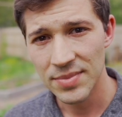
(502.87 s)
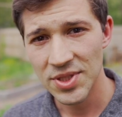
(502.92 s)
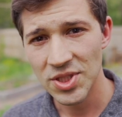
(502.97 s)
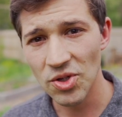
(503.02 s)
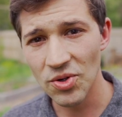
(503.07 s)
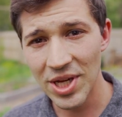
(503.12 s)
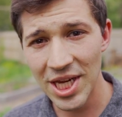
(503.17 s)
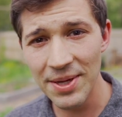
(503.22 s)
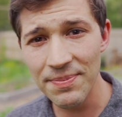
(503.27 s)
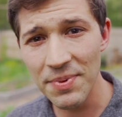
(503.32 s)

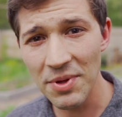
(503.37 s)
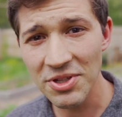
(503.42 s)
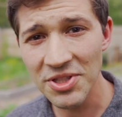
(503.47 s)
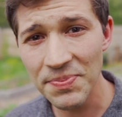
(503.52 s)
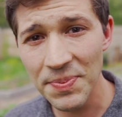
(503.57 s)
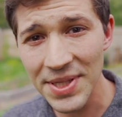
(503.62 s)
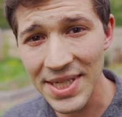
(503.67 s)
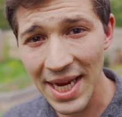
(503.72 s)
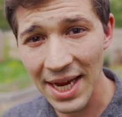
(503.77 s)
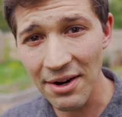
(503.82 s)
So keep those
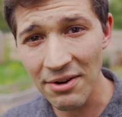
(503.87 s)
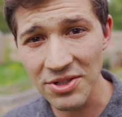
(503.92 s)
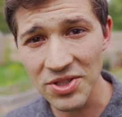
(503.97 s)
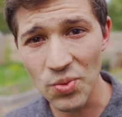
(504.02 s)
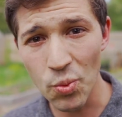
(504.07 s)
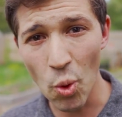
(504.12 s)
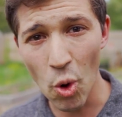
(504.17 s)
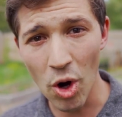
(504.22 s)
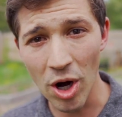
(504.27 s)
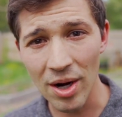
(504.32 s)
potatoes
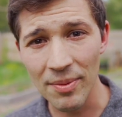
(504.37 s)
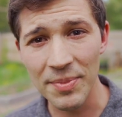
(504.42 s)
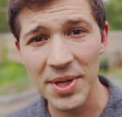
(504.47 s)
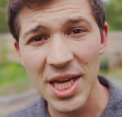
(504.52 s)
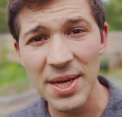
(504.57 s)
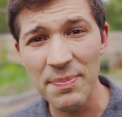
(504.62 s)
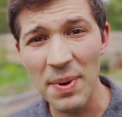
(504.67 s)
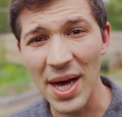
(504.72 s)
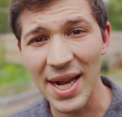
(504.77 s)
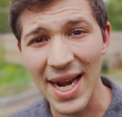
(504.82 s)
warm,
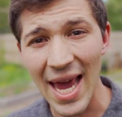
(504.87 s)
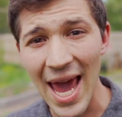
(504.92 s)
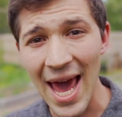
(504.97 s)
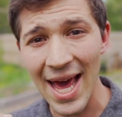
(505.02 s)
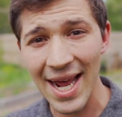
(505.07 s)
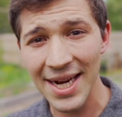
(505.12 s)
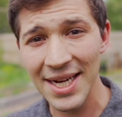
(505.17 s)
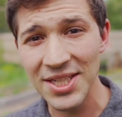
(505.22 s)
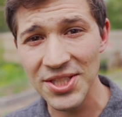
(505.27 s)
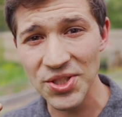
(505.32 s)
keep on
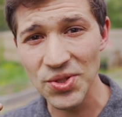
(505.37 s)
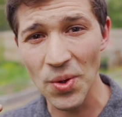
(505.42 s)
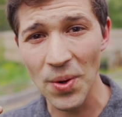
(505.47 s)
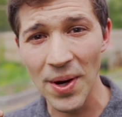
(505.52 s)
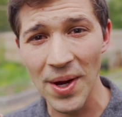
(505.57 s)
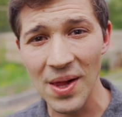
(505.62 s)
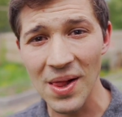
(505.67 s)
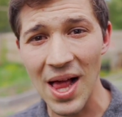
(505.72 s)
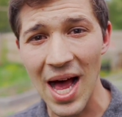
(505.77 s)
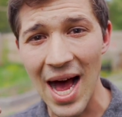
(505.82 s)
adding
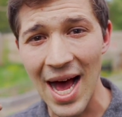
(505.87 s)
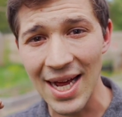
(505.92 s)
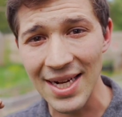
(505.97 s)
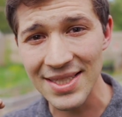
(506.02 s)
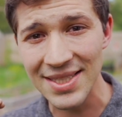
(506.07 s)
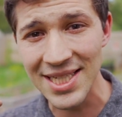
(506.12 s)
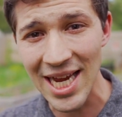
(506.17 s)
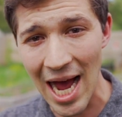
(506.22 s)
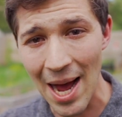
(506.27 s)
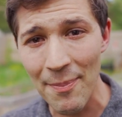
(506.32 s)
soil
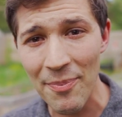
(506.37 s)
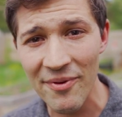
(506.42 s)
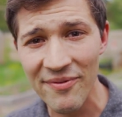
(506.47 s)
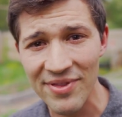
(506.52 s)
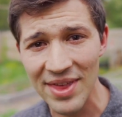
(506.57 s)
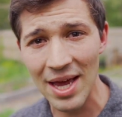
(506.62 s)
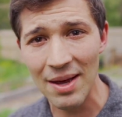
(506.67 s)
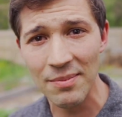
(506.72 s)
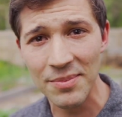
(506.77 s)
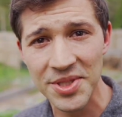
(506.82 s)
on top of
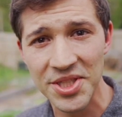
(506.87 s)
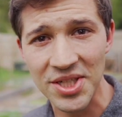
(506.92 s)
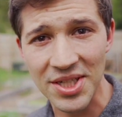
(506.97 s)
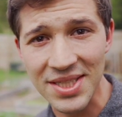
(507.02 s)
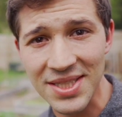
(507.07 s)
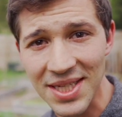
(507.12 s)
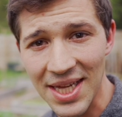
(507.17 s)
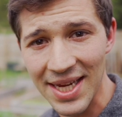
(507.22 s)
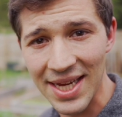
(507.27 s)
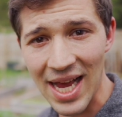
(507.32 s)
them,
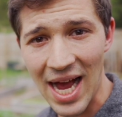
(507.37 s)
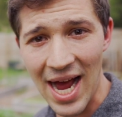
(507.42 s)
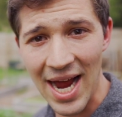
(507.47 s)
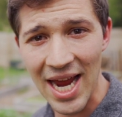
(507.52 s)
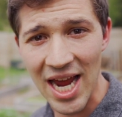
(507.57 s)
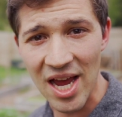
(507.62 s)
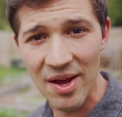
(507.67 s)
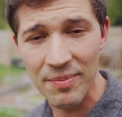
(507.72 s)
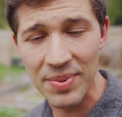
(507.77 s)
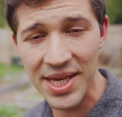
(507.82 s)
just like
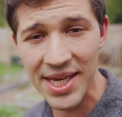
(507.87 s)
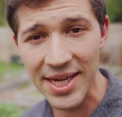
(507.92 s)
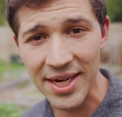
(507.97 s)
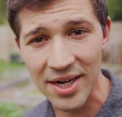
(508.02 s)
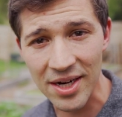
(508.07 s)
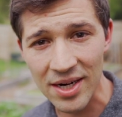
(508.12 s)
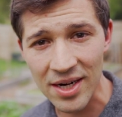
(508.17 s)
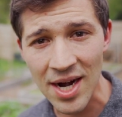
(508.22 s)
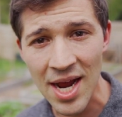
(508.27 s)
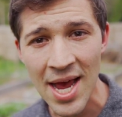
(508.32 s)
I am
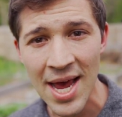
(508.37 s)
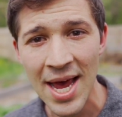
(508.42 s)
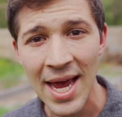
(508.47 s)
here.